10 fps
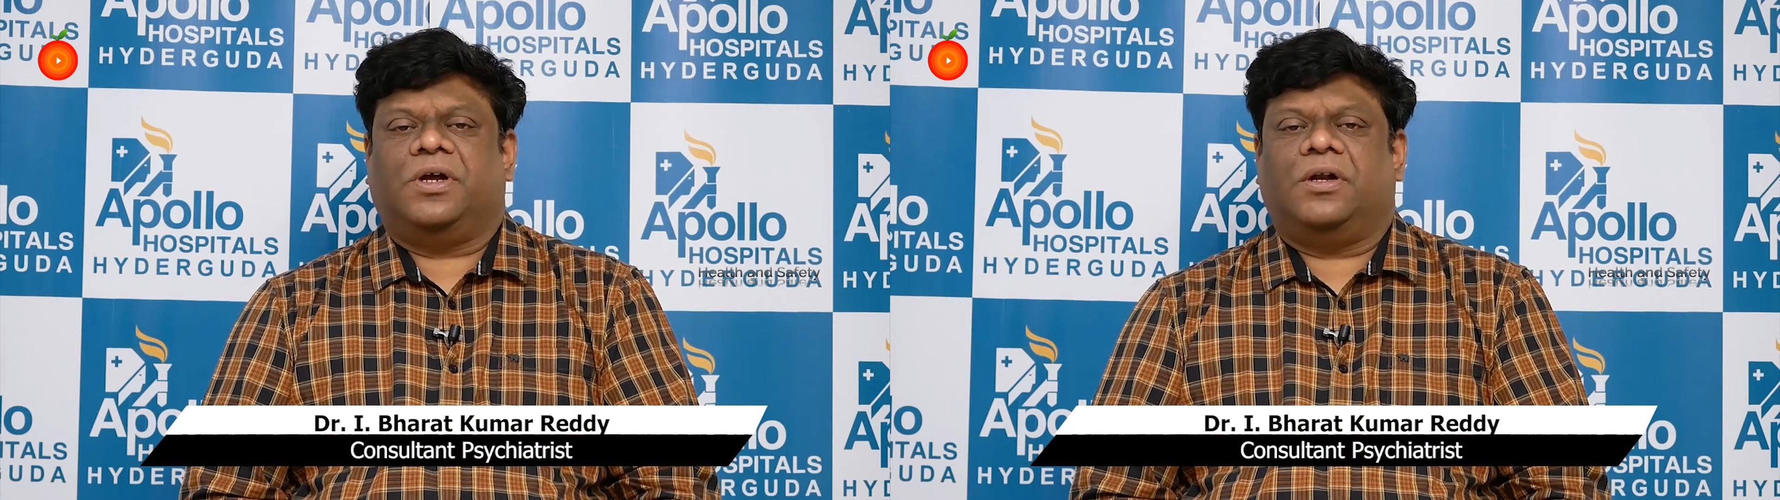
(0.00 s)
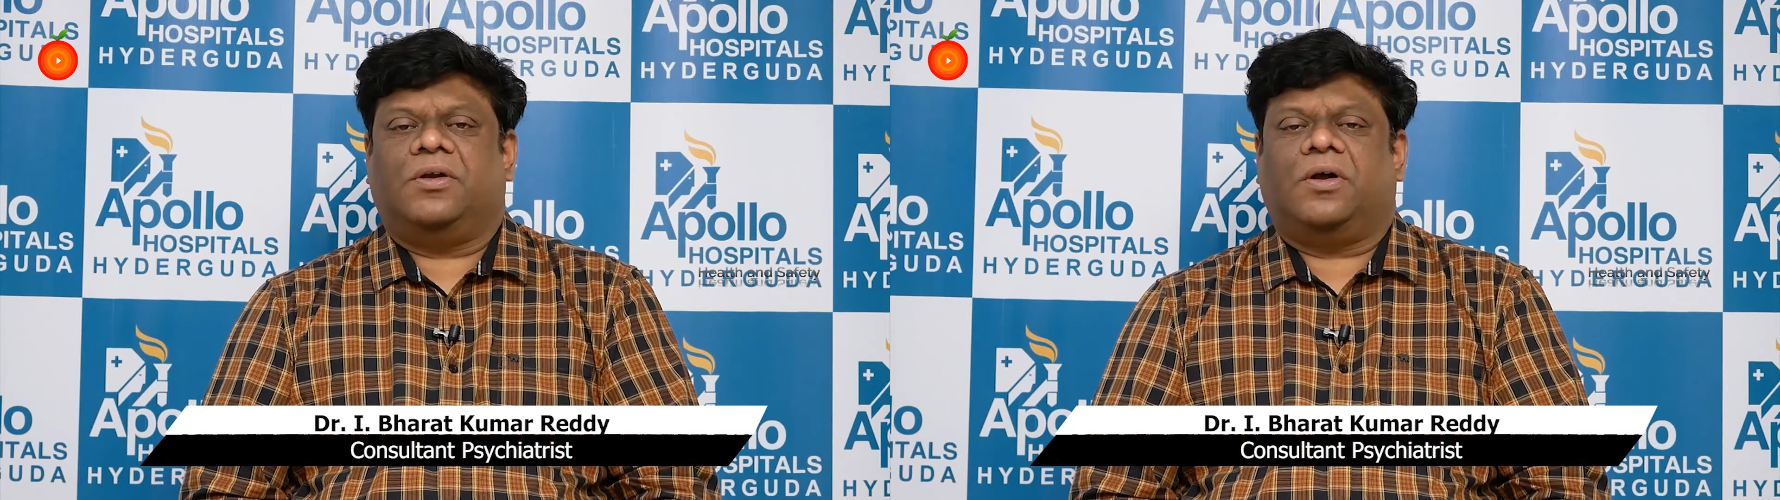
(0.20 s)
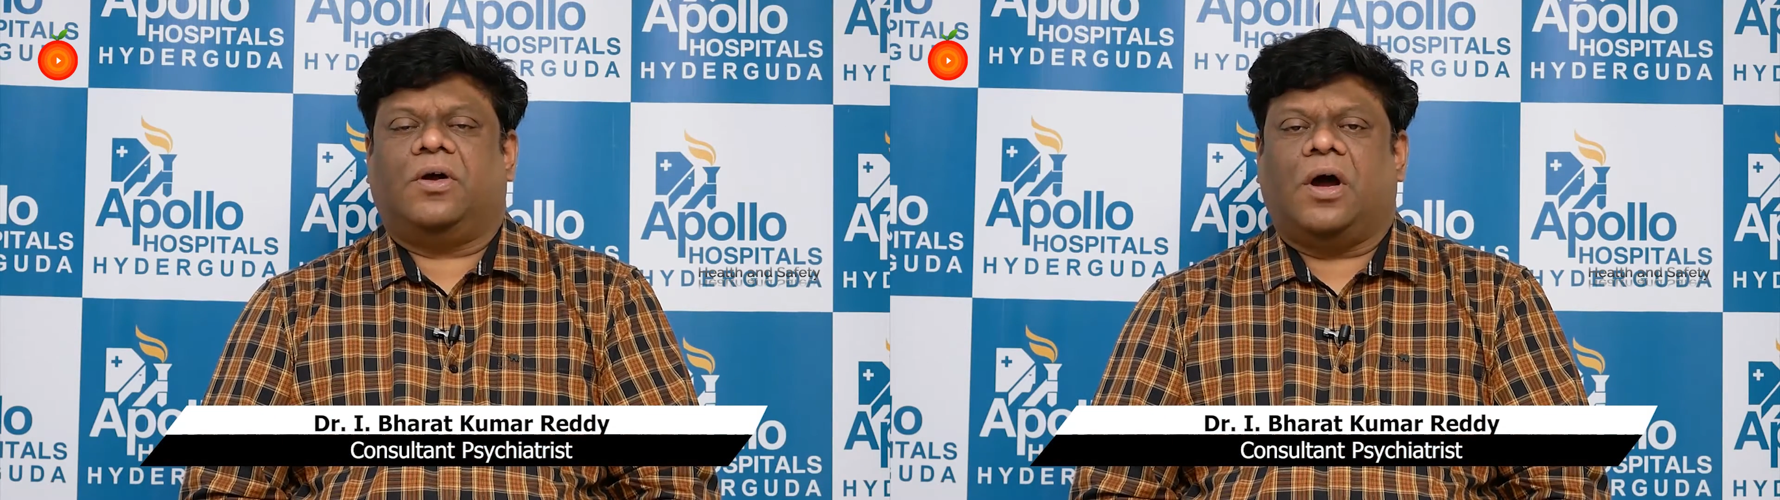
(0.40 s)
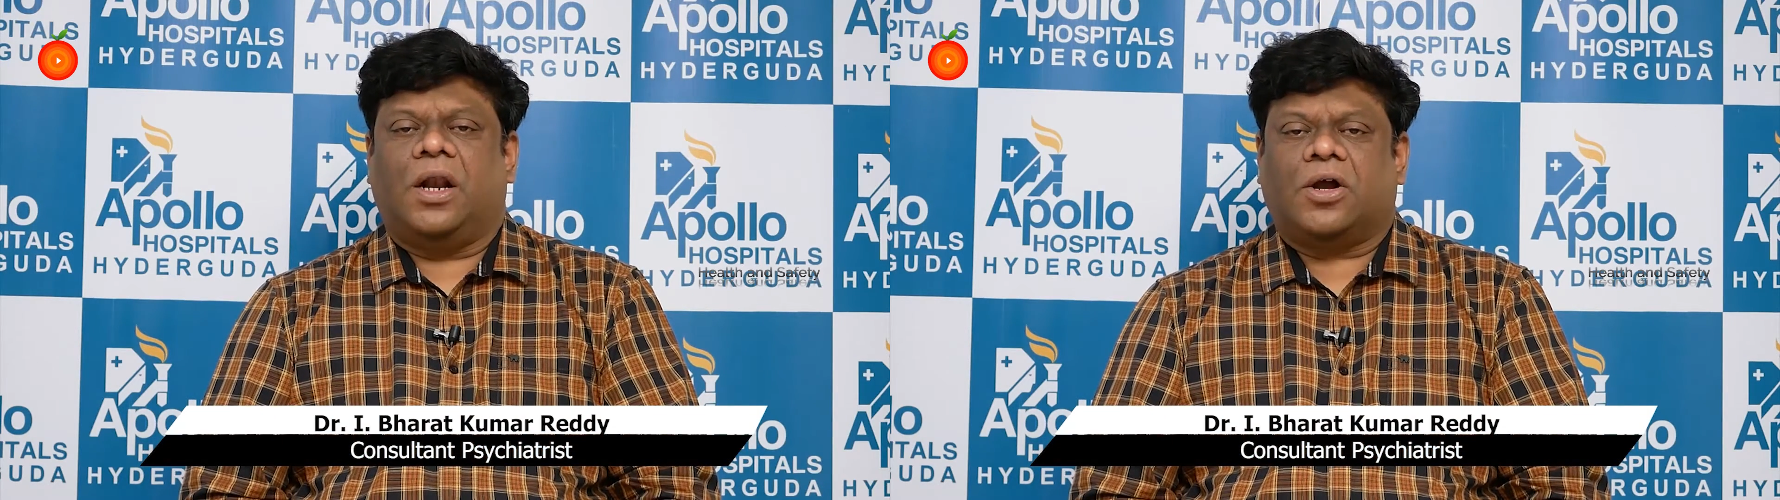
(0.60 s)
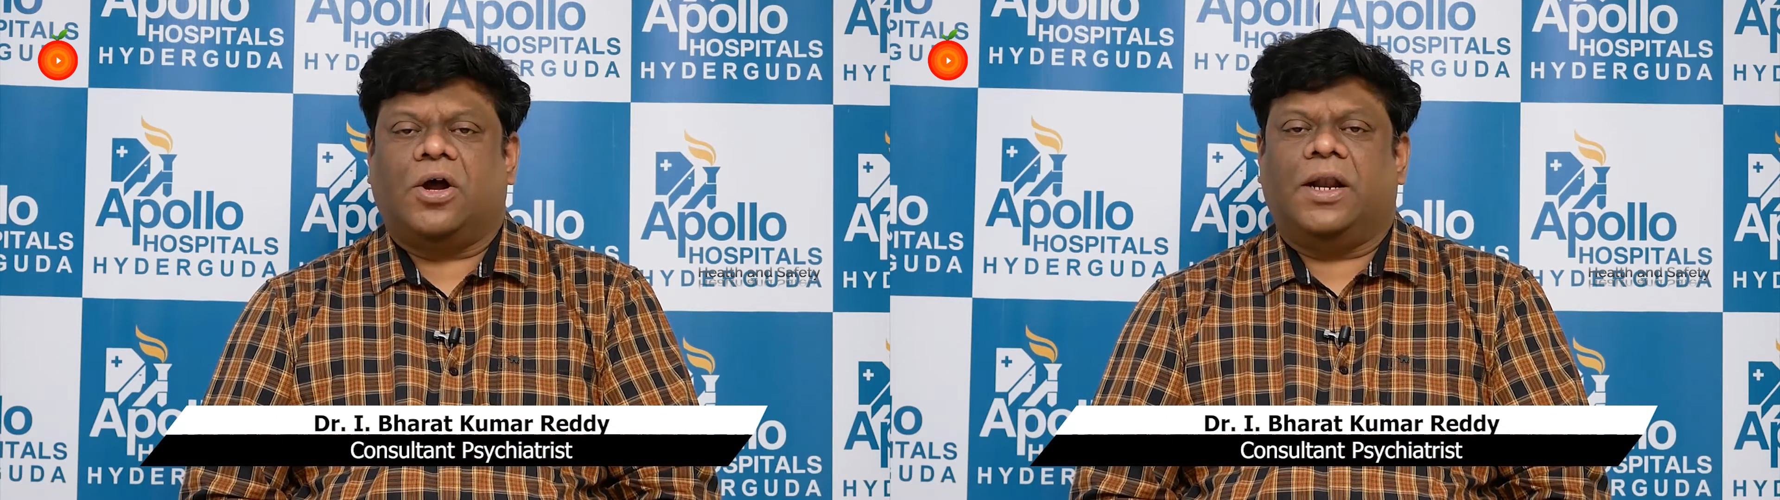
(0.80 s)
and
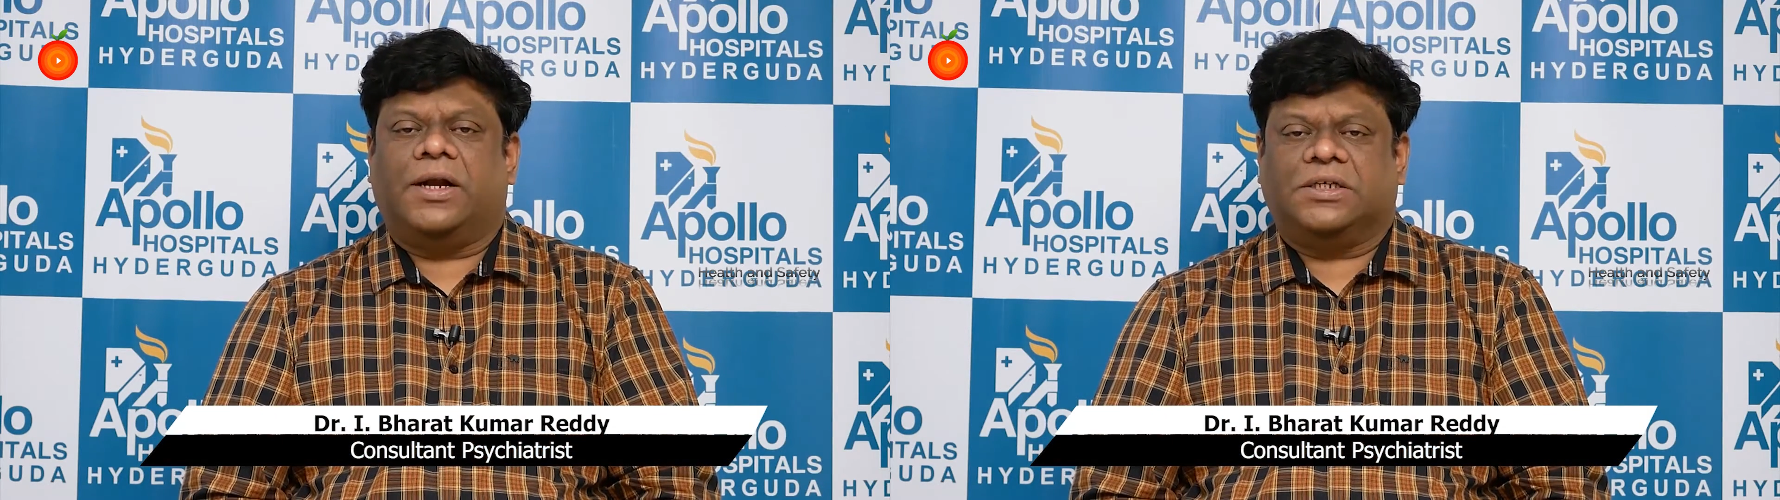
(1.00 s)
alcohol